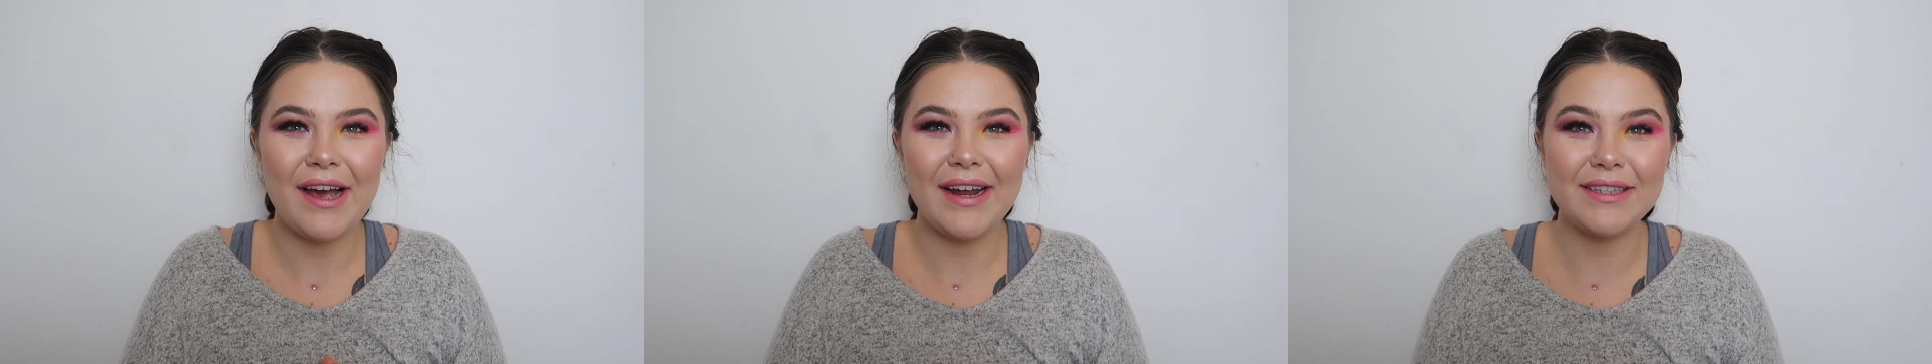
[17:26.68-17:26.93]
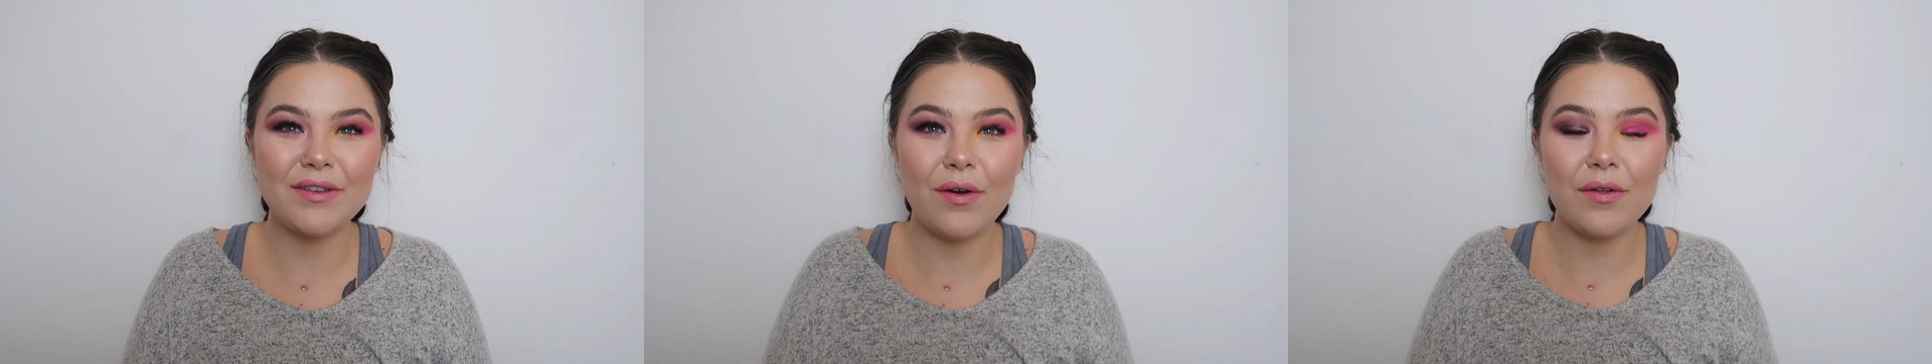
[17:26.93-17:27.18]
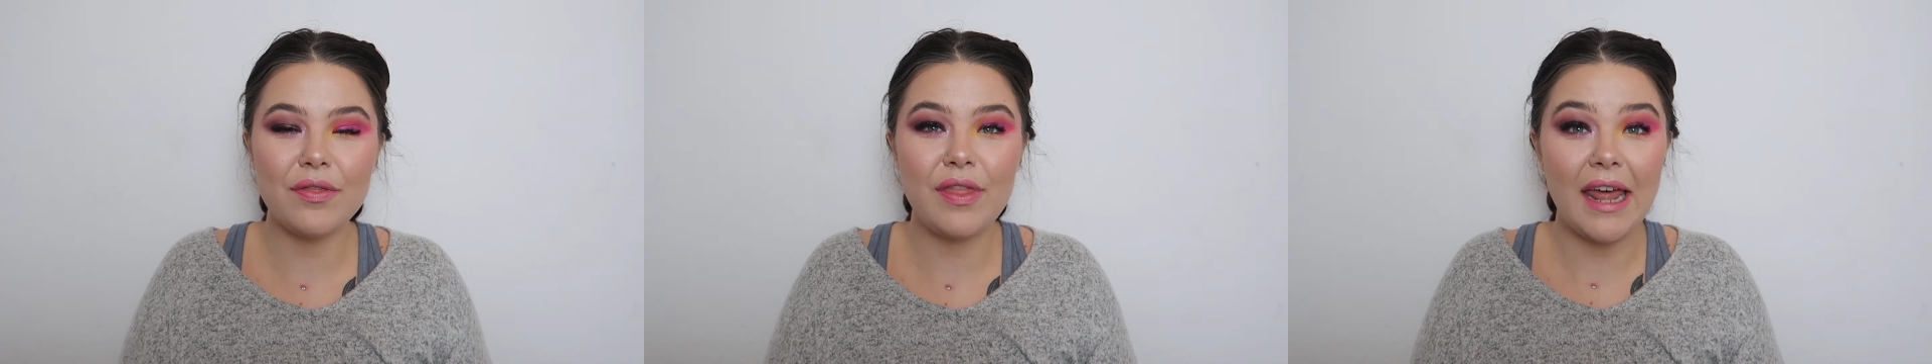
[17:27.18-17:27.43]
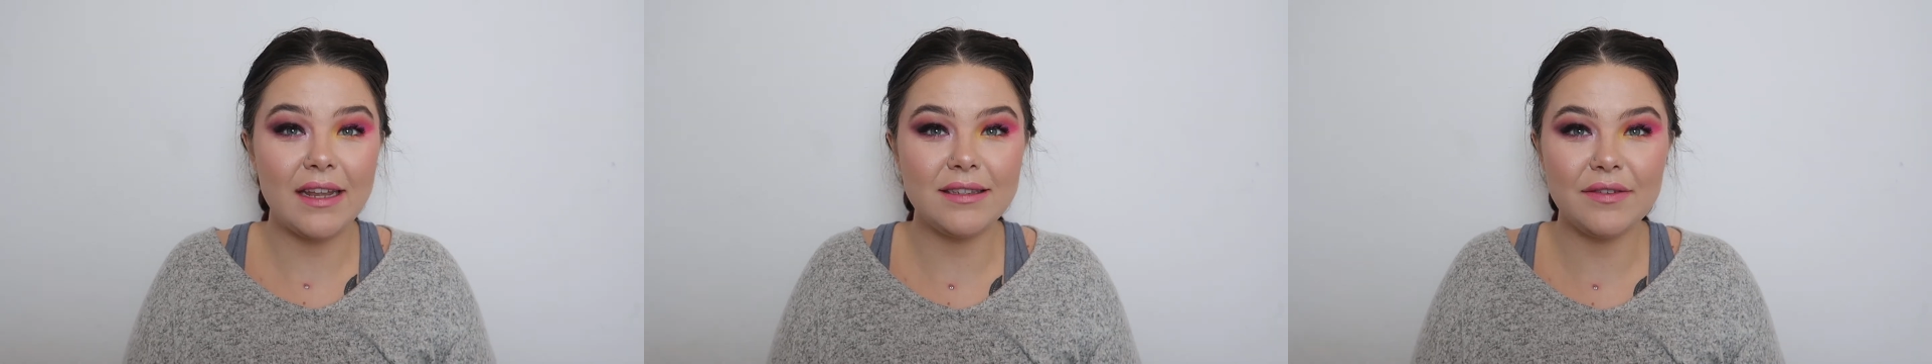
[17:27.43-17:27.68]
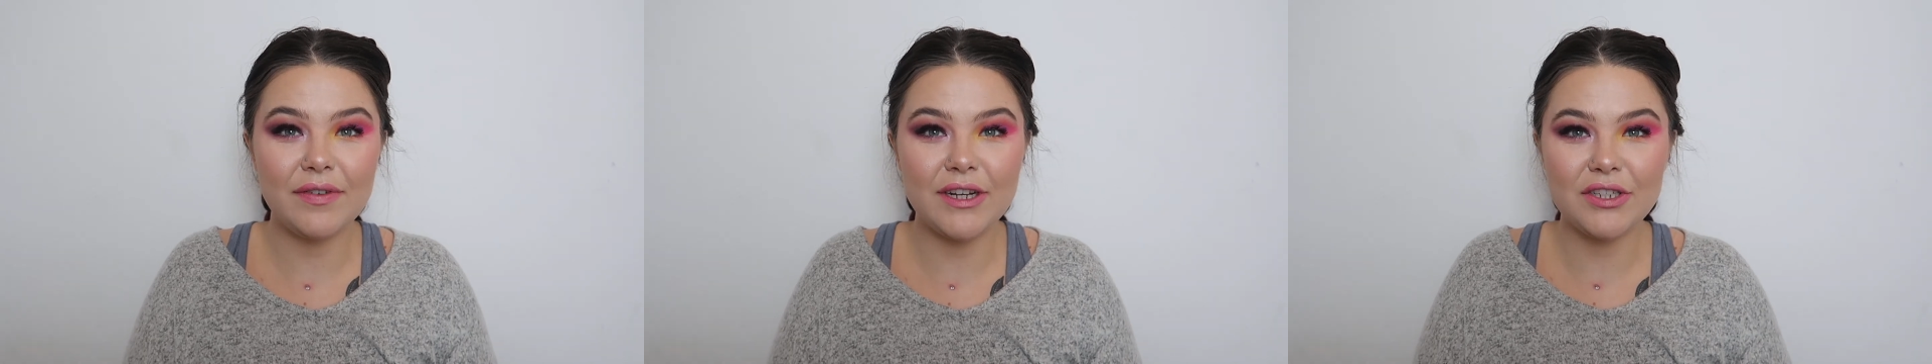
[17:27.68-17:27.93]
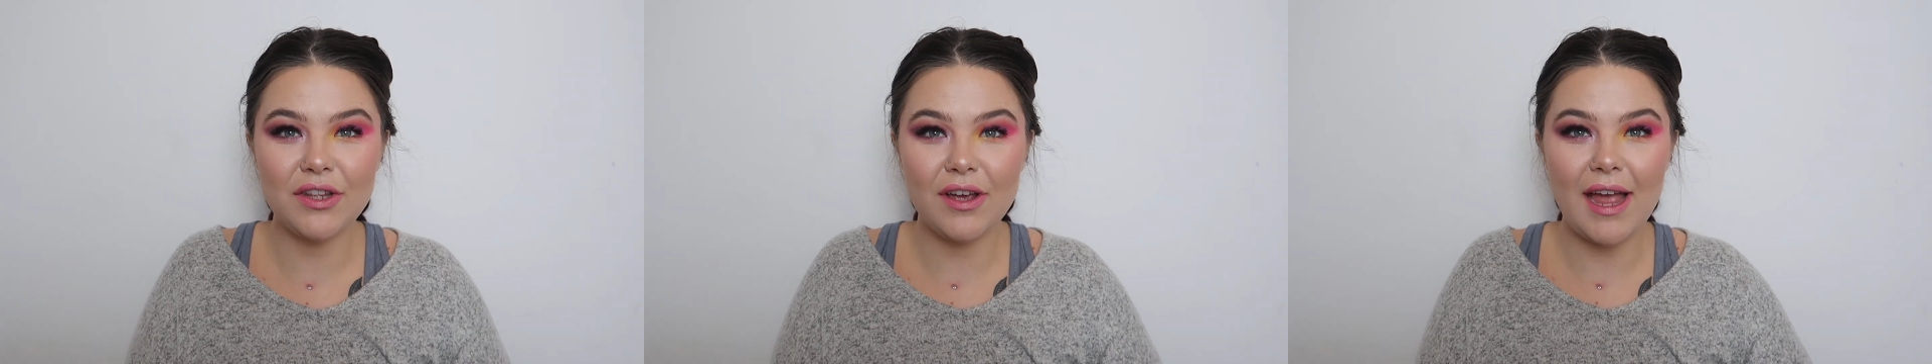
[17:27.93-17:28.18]
right, so that is the
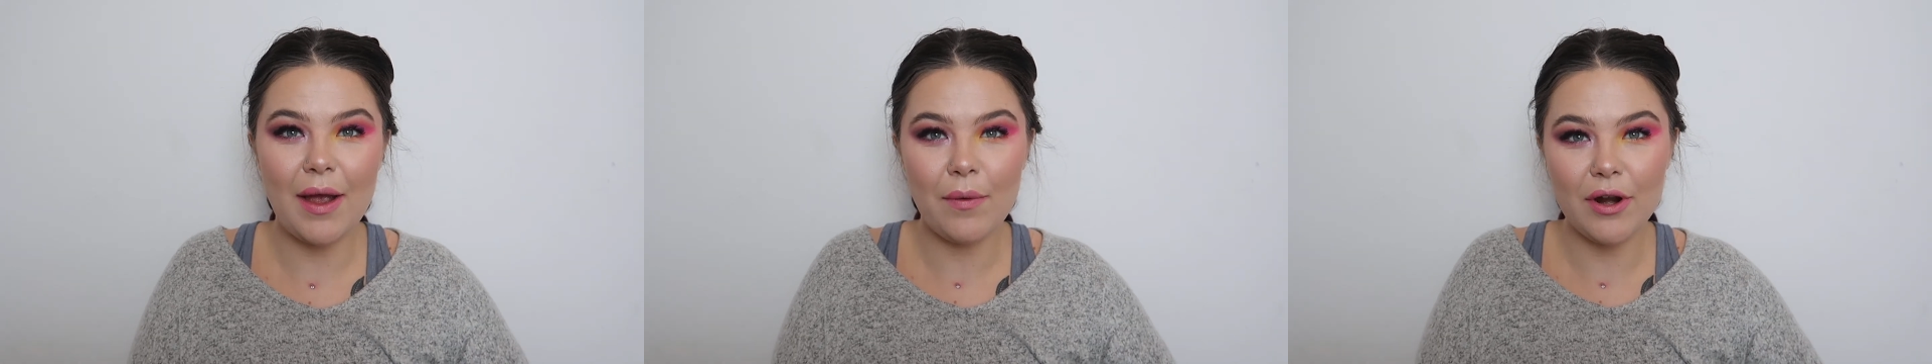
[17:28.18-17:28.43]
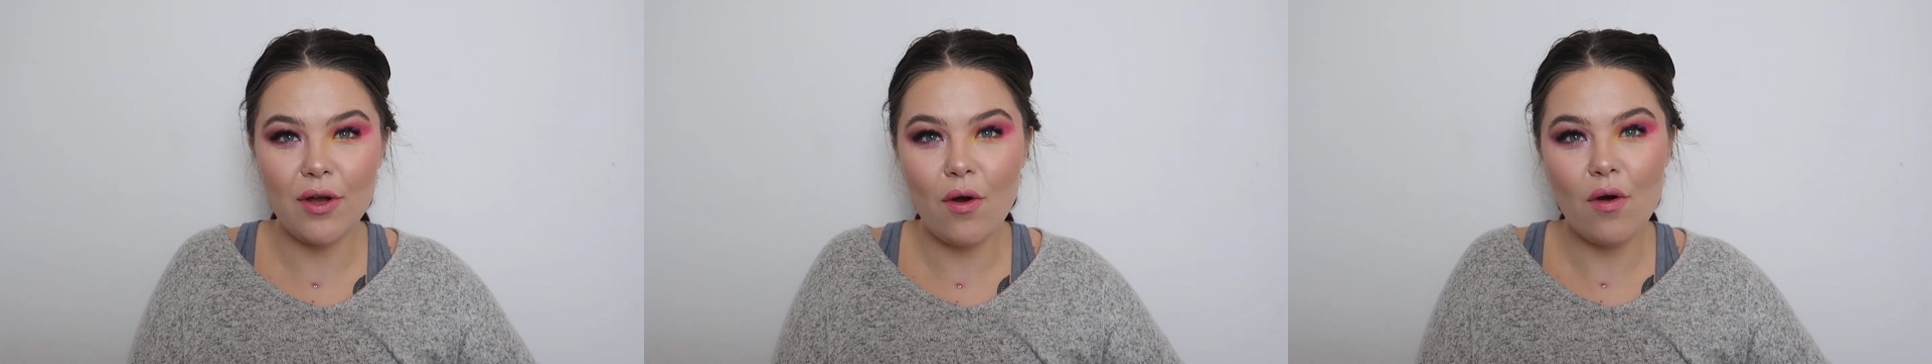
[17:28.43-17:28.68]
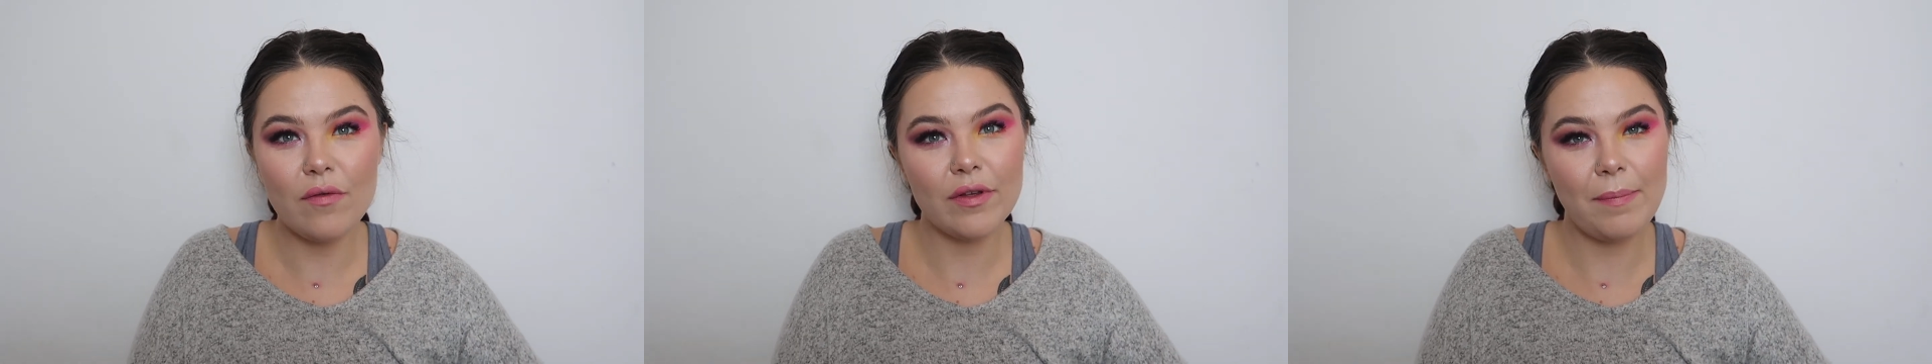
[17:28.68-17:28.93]
finished look. I want to go over